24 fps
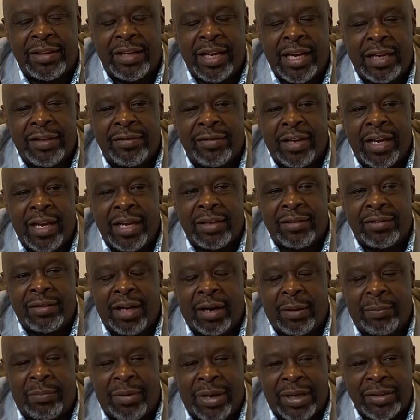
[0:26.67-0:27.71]
in, in
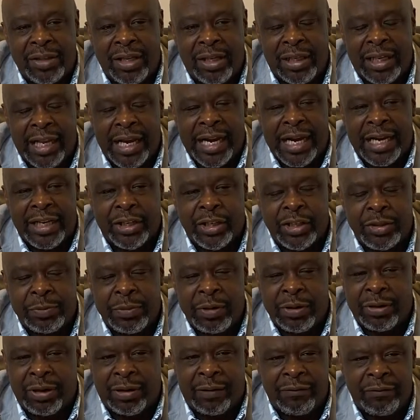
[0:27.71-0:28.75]
upon the land a
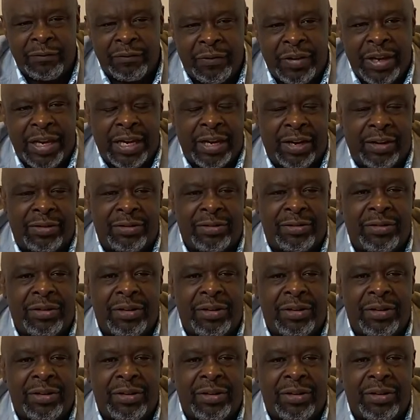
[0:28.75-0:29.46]
spirit of fear